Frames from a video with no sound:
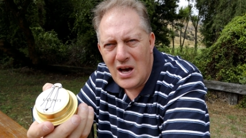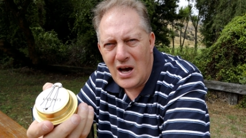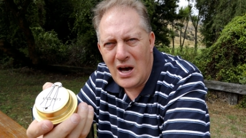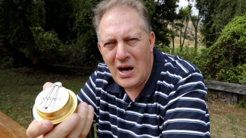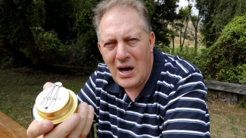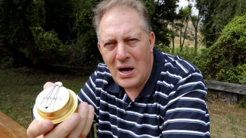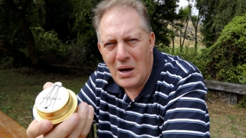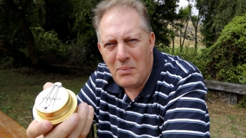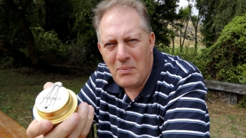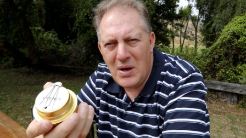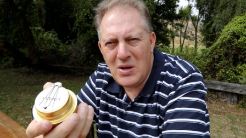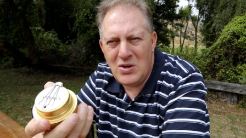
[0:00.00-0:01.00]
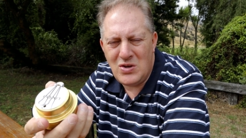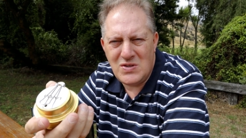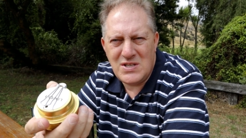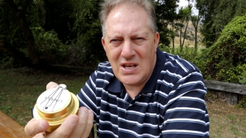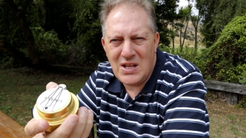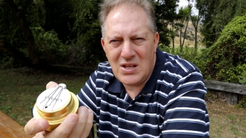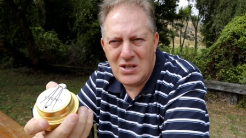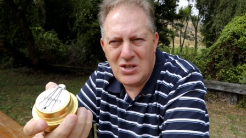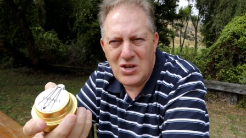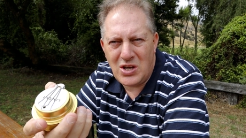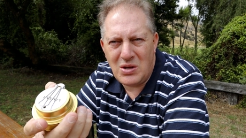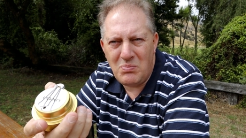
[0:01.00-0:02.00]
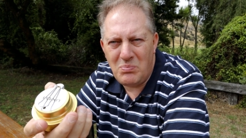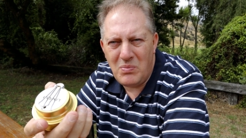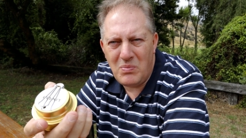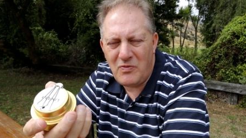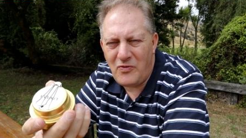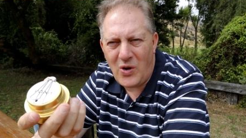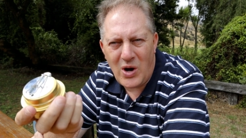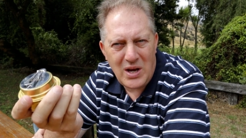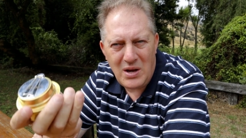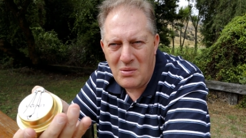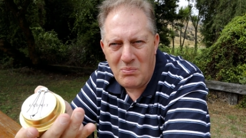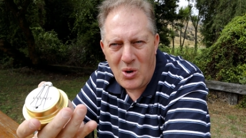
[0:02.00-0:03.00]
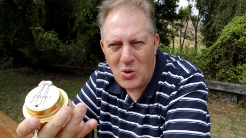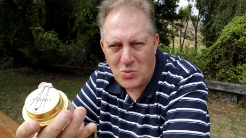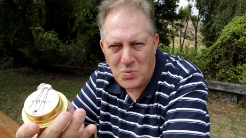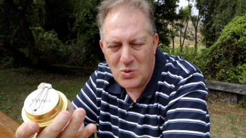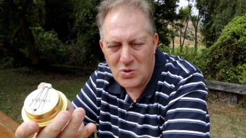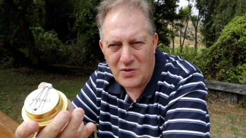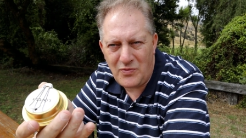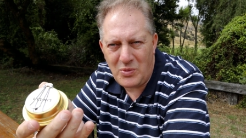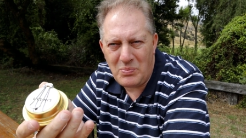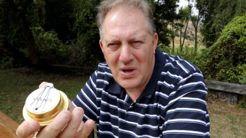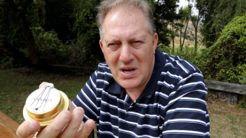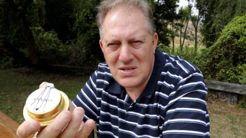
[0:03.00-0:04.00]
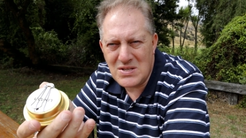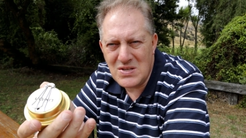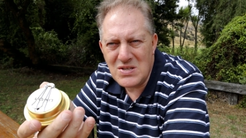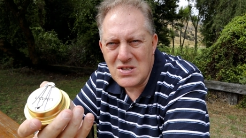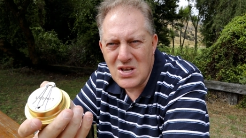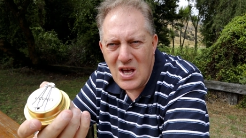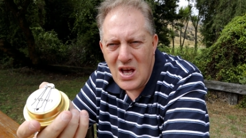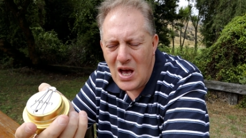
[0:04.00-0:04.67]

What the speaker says: In New Zealand you can find it in multiple different places,